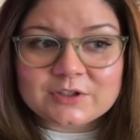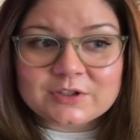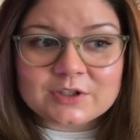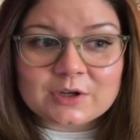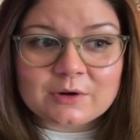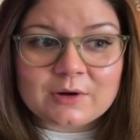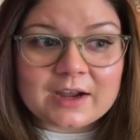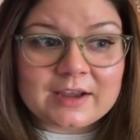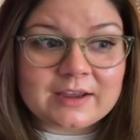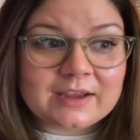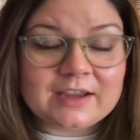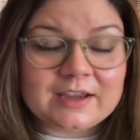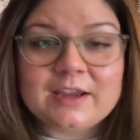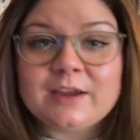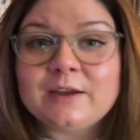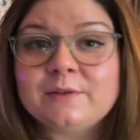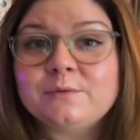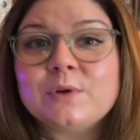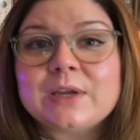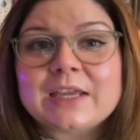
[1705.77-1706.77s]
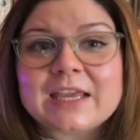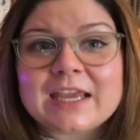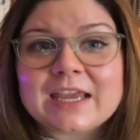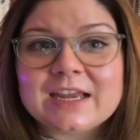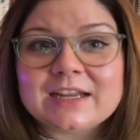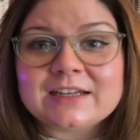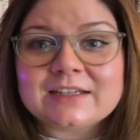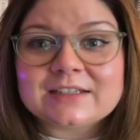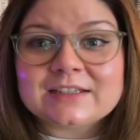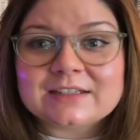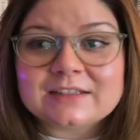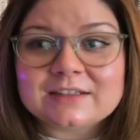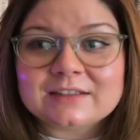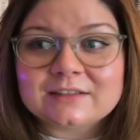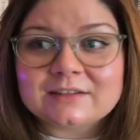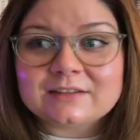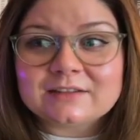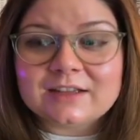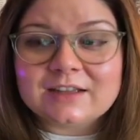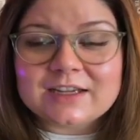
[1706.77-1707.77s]
So if we can't
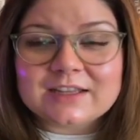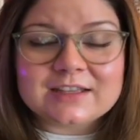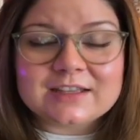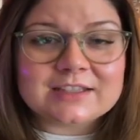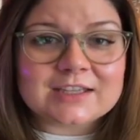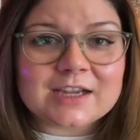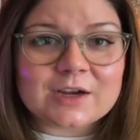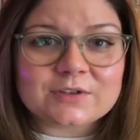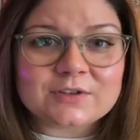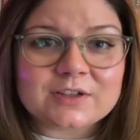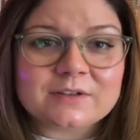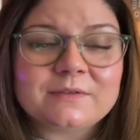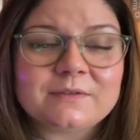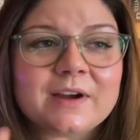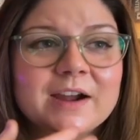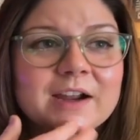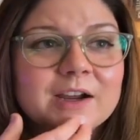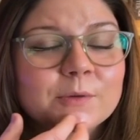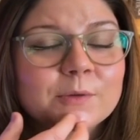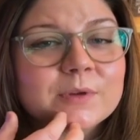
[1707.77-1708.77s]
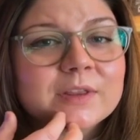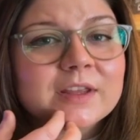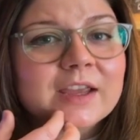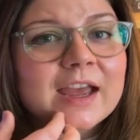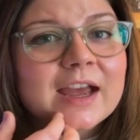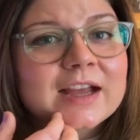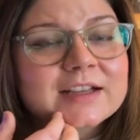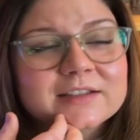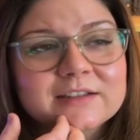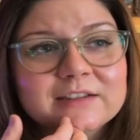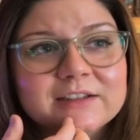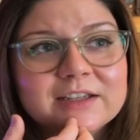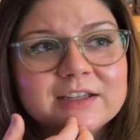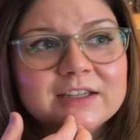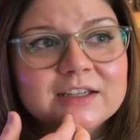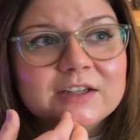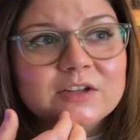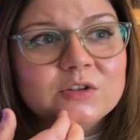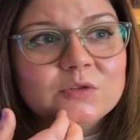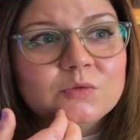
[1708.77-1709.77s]
light this house on fire with
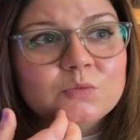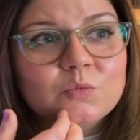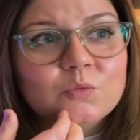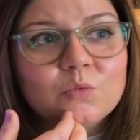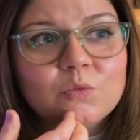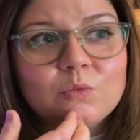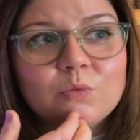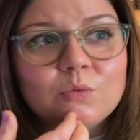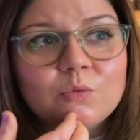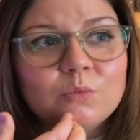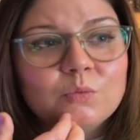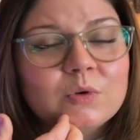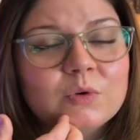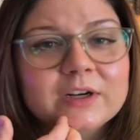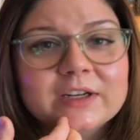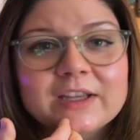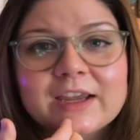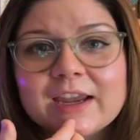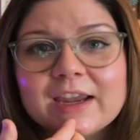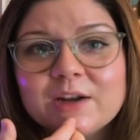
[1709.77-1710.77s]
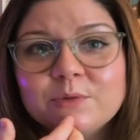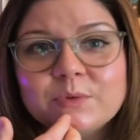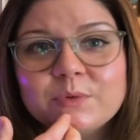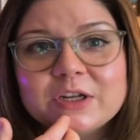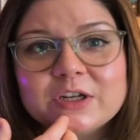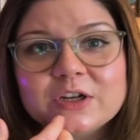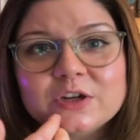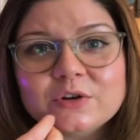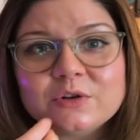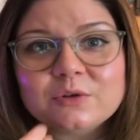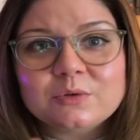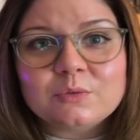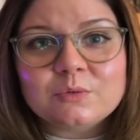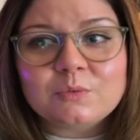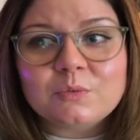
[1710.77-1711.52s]
gasoline, what can we do?